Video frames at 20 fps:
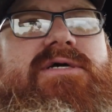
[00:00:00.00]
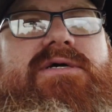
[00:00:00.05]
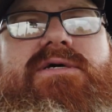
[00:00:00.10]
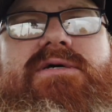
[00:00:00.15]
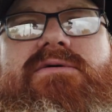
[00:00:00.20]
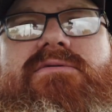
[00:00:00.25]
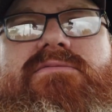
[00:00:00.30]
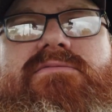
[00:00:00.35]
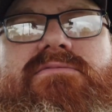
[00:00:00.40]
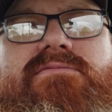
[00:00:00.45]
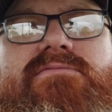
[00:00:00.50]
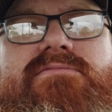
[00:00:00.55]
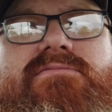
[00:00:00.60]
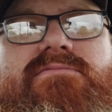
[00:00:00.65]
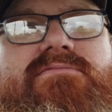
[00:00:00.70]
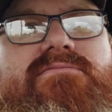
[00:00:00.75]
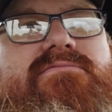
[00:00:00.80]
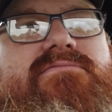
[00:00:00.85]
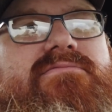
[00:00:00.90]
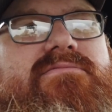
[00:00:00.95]

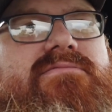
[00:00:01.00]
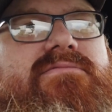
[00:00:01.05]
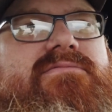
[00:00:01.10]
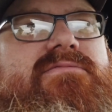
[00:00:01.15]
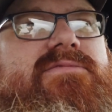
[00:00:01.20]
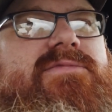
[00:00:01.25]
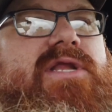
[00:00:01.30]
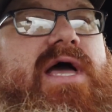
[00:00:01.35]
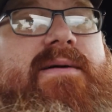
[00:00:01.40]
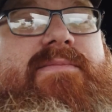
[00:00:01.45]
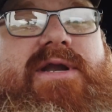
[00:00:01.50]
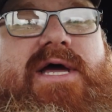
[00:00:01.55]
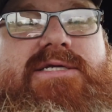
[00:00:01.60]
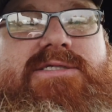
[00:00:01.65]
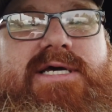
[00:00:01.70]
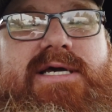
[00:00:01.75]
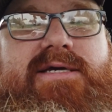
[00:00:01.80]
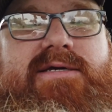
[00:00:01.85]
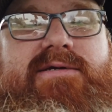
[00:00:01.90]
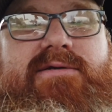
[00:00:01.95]
I'm
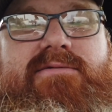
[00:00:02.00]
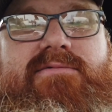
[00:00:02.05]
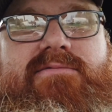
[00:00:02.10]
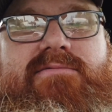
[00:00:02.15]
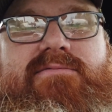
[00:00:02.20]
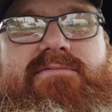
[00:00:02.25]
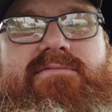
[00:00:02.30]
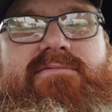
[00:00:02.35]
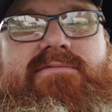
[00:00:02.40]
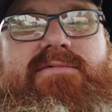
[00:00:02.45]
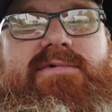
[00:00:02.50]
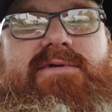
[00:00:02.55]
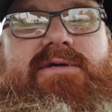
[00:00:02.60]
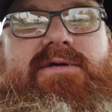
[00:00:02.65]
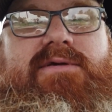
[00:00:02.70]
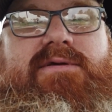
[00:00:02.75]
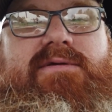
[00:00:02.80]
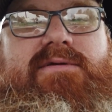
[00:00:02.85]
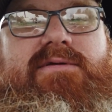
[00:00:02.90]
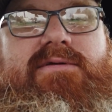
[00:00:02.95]
not taking it.
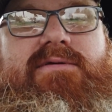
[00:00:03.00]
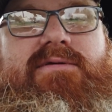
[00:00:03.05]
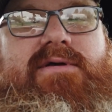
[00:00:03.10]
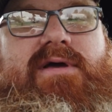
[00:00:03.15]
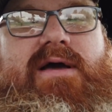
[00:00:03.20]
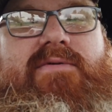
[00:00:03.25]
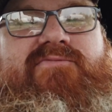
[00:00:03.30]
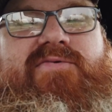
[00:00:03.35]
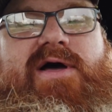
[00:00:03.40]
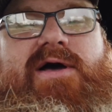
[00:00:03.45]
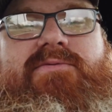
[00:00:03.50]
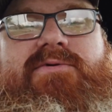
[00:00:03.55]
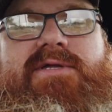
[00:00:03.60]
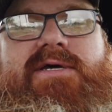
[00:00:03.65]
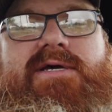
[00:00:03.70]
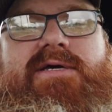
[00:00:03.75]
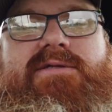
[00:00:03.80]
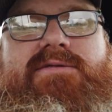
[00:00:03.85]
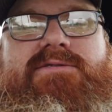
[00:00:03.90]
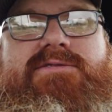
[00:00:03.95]
I'm fine with
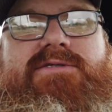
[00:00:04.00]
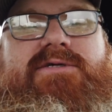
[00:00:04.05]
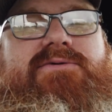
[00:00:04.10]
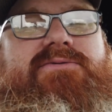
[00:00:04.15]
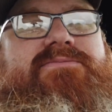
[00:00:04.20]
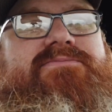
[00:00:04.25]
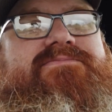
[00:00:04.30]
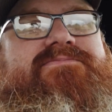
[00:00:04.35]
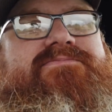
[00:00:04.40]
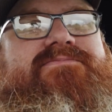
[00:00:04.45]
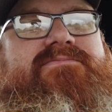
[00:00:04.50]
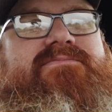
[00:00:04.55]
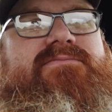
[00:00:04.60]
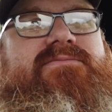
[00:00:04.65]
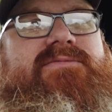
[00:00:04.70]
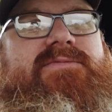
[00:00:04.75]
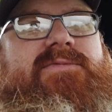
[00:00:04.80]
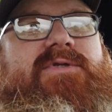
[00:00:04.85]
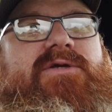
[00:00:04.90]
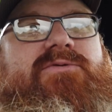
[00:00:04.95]
that. So
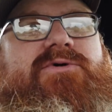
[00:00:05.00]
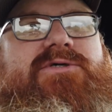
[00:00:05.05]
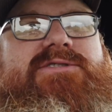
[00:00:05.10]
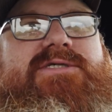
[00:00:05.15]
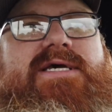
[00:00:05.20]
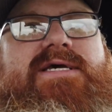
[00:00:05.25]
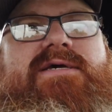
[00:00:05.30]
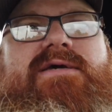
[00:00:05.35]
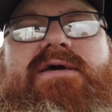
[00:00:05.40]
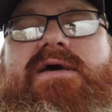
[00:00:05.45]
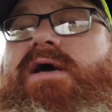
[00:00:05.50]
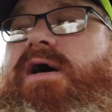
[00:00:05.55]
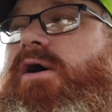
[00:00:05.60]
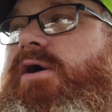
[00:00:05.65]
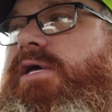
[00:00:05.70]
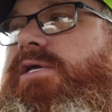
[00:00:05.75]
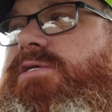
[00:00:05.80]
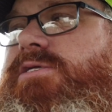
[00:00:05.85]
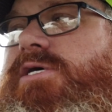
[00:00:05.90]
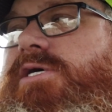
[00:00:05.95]
we'll see.
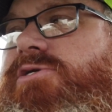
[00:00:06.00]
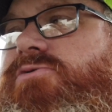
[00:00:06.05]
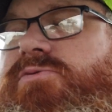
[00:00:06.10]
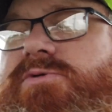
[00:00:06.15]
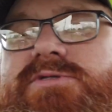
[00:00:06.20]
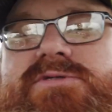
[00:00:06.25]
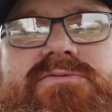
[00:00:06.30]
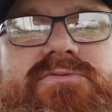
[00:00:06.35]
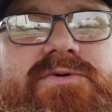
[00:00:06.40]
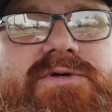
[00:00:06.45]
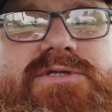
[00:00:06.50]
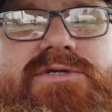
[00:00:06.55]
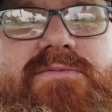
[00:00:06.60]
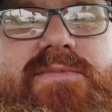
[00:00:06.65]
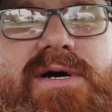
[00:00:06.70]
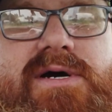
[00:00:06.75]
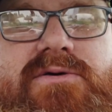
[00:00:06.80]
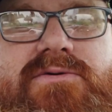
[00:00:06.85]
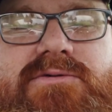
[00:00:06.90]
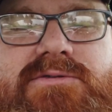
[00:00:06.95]
I'll get in touch with you
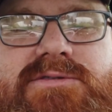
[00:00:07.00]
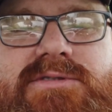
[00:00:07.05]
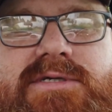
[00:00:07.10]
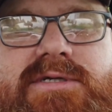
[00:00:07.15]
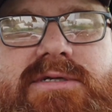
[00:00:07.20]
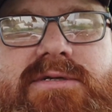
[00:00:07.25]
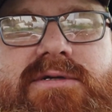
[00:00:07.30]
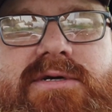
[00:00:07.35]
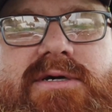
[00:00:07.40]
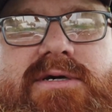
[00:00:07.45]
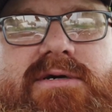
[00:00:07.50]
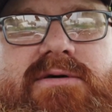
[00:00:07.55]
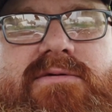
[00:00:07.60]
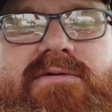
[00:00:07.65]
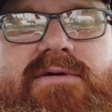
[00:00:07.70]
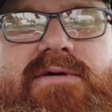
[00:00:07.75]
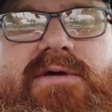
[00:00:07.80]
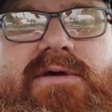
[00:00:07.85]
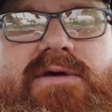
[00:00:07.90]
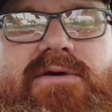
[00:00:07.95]
mongrels, and
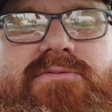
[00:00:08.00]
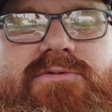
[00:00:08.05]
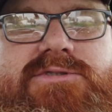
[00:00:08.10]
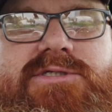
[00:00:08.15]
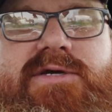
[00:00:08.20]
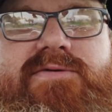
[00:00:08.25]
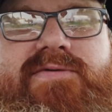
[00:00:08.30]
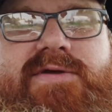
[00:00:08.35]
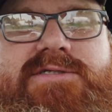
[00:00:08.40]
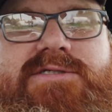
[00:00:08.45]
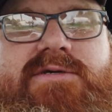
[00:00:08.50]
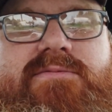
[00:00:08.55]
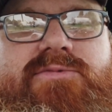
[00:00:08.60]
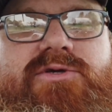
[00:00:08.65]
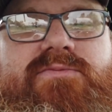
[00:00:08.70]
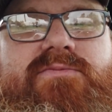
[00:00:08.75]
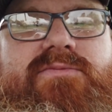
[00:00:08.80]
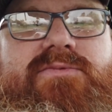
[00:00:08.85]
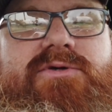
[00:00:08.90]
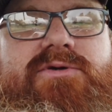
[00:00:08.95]
we'll see if that's
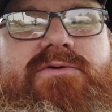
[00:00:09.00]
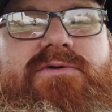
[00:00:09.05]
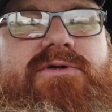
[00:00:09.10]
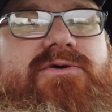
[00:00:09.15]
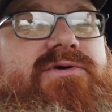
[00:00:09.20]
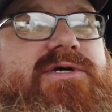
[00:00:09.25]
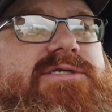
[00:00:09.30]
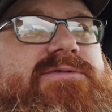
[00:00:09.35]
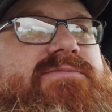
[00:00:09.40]
something you and